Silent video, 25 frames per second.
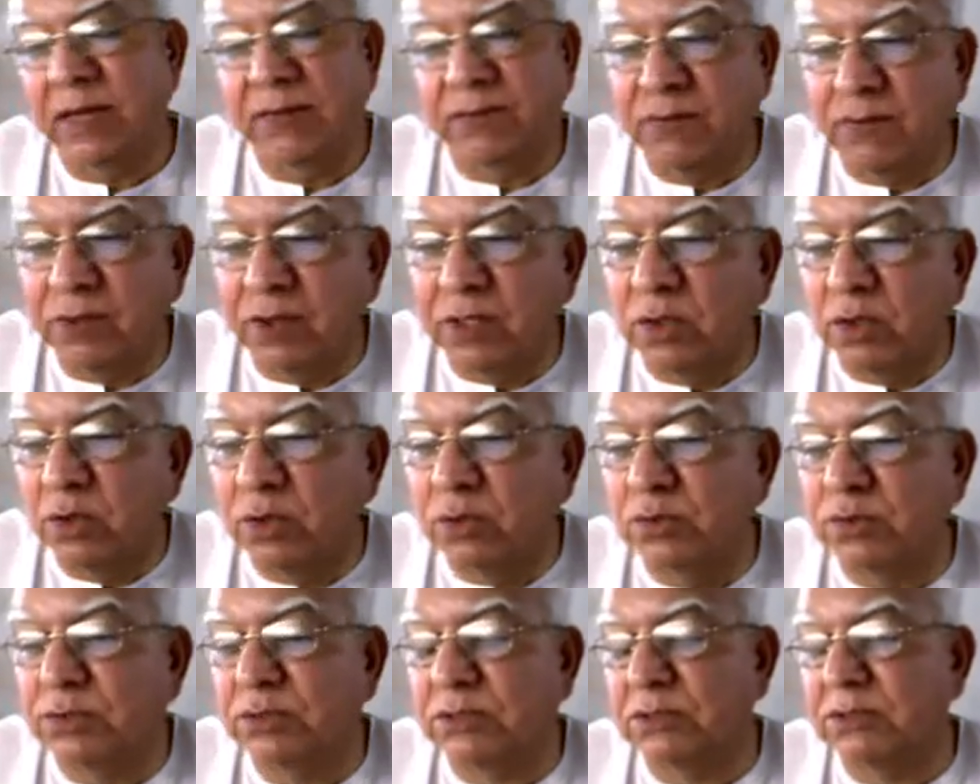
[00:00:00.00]
And for
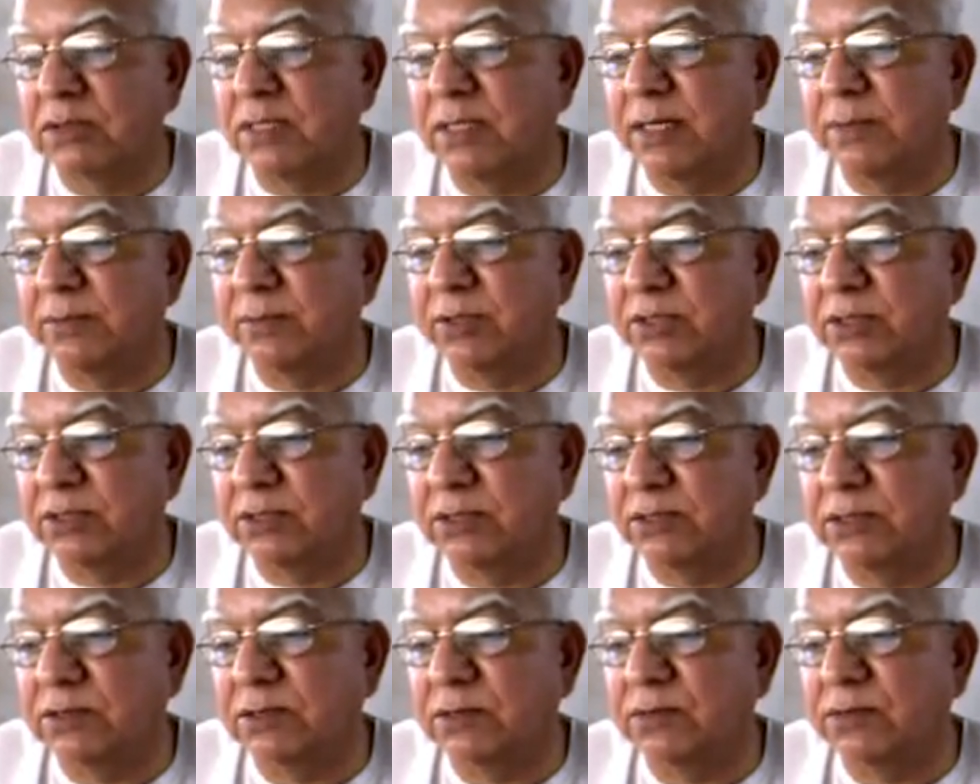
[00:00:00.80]
those
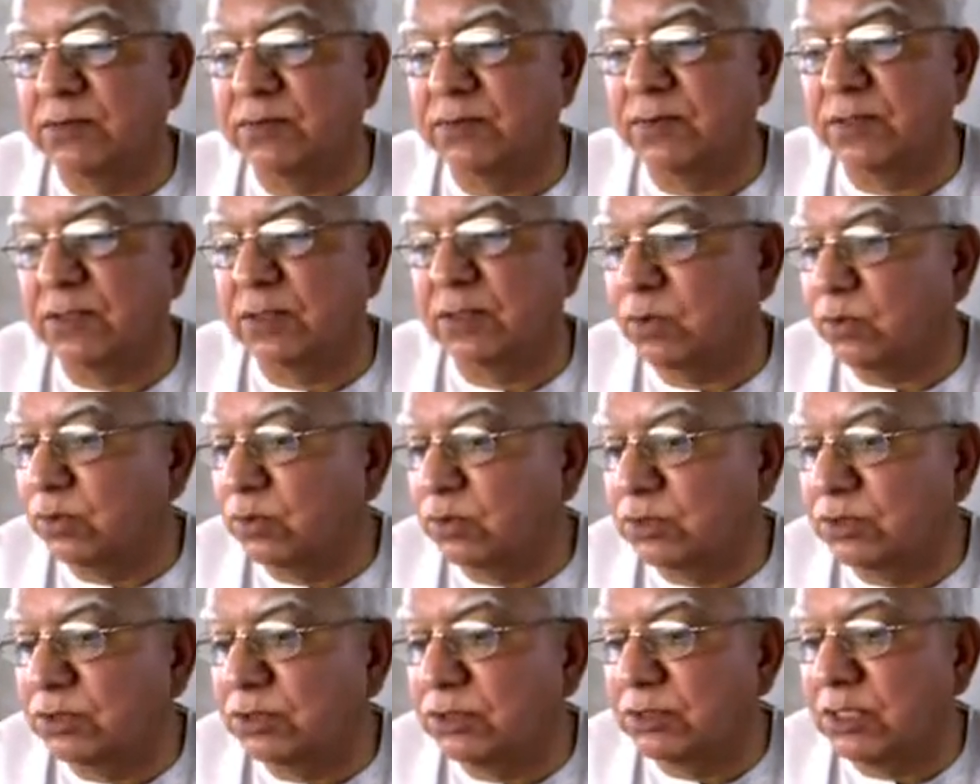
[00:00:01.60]
Ahmadis, for
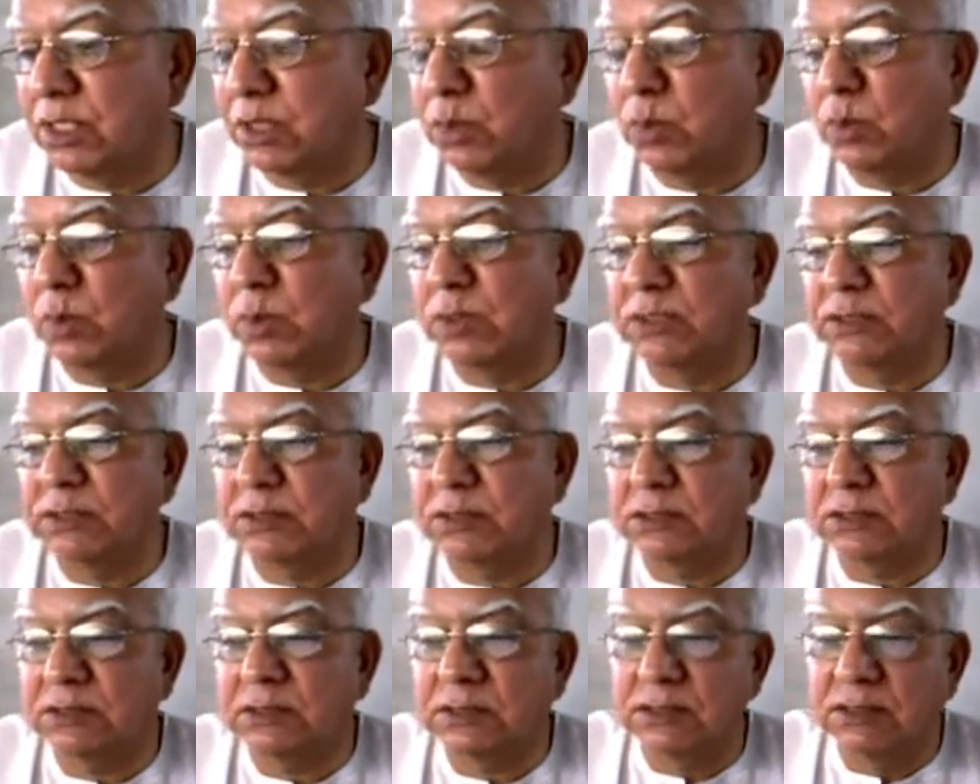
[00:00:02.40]
those young
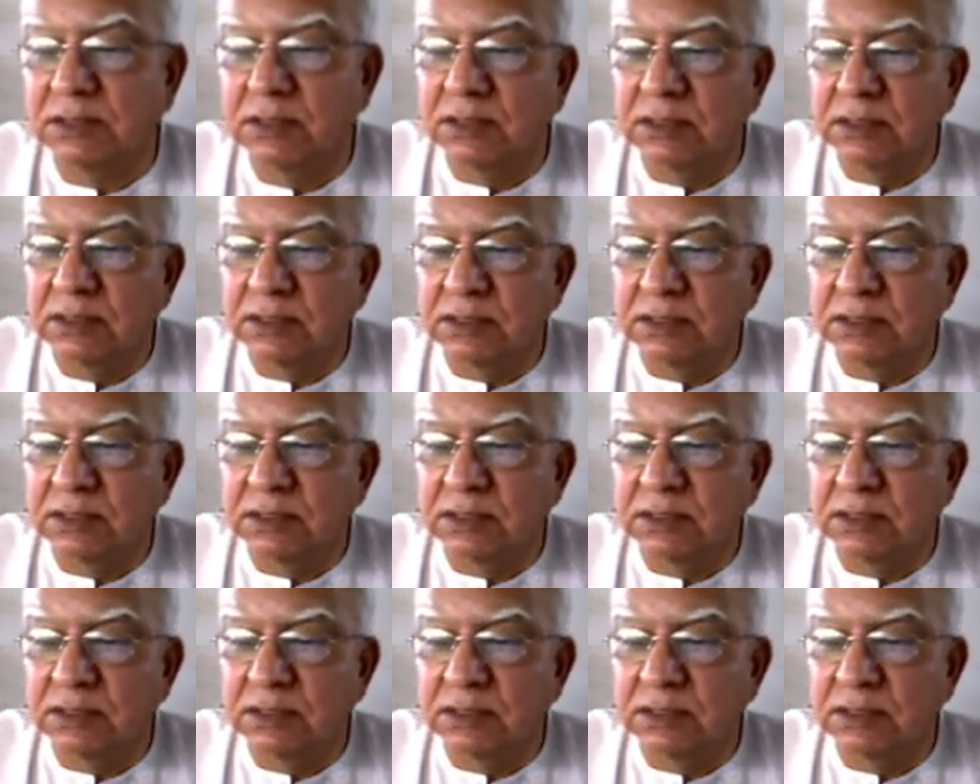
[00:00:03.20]
ones,